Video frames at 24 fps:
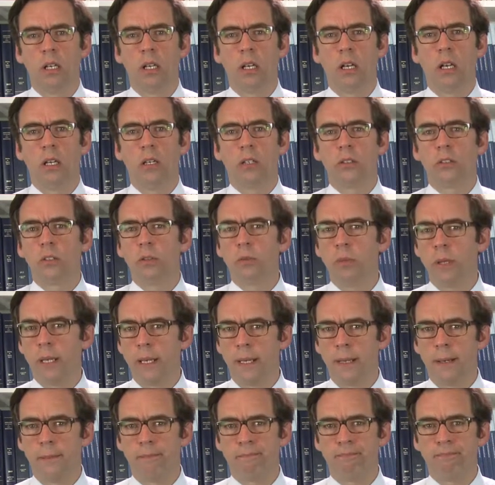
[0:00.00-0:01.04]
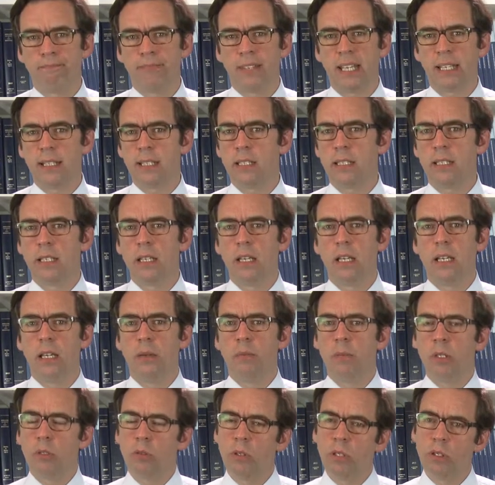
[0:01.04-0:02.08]
along the way. That is,
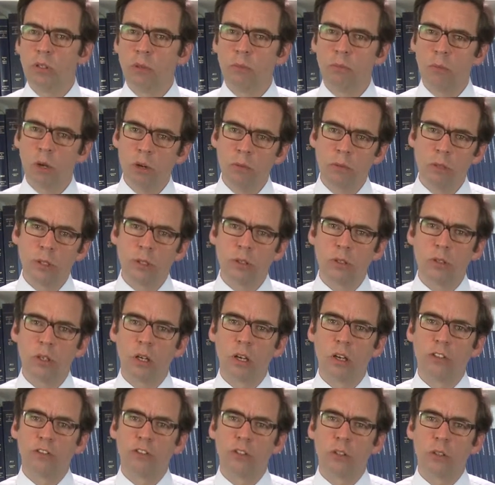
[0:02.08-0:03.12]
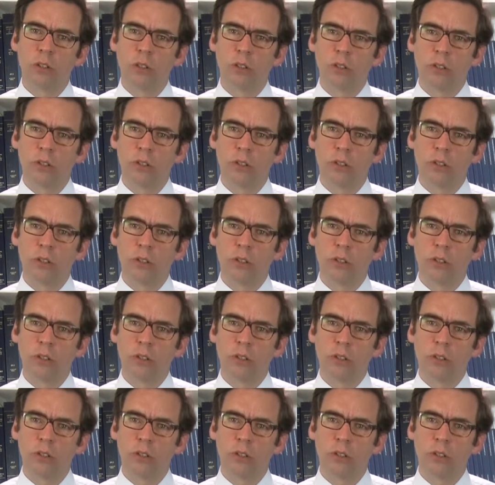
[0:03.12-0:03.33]
between the moment the,